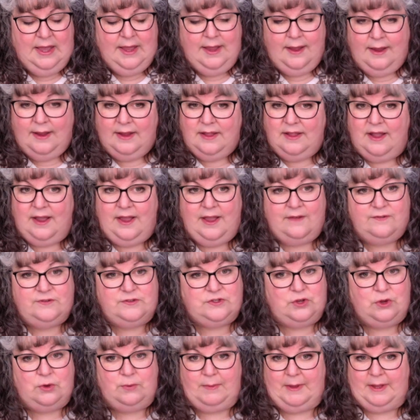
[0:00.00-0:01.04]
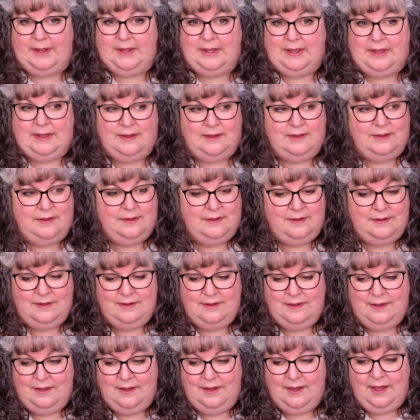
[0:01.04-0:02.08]
And I have so many.
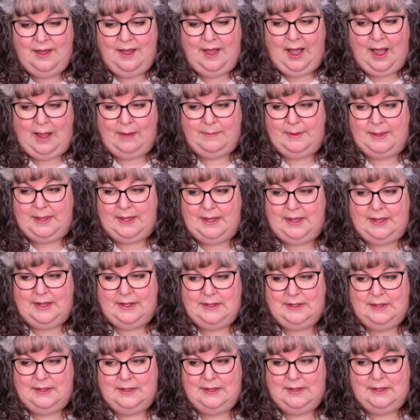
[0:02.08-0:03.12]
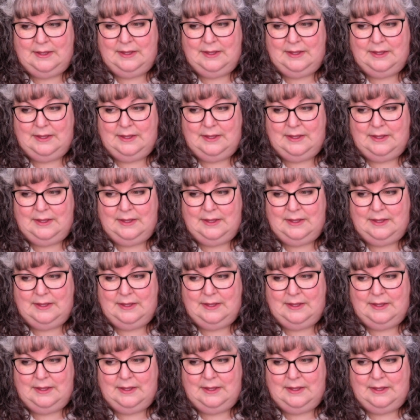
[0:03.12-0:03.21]
I mean,